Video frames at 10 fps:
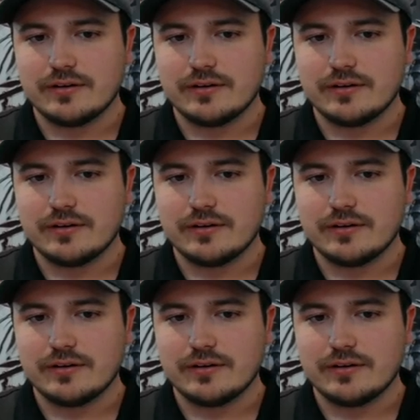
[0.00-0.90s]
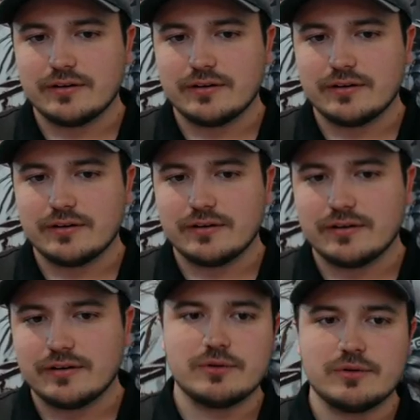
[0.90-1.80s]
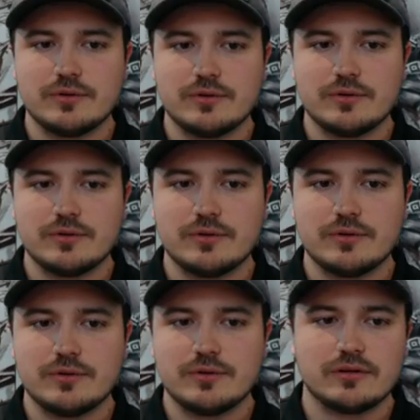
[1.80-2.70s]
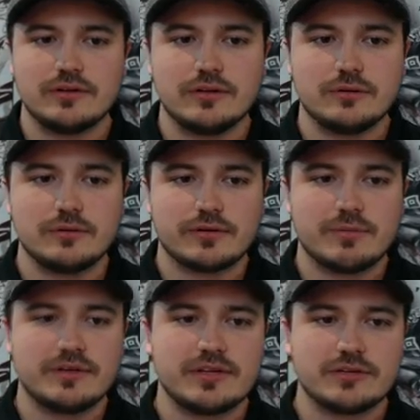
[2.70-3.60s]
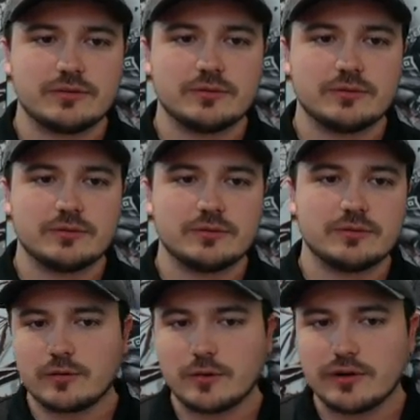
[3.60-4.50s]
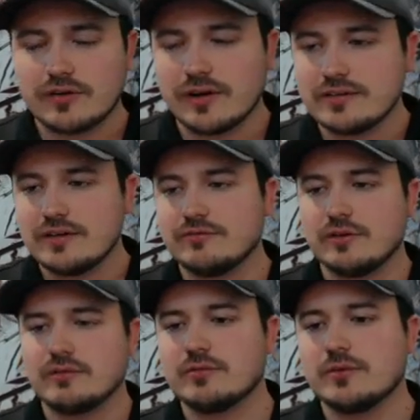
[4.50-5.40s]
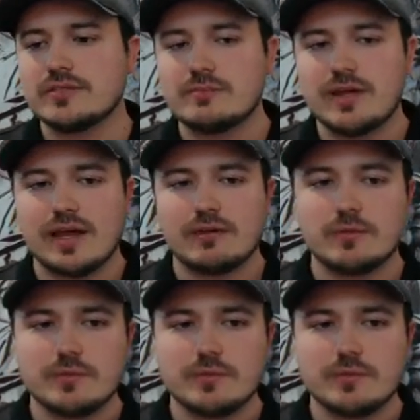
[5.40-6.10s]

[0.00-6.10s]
And so I think a great focus for, a great potential category of content for a Living World team to add would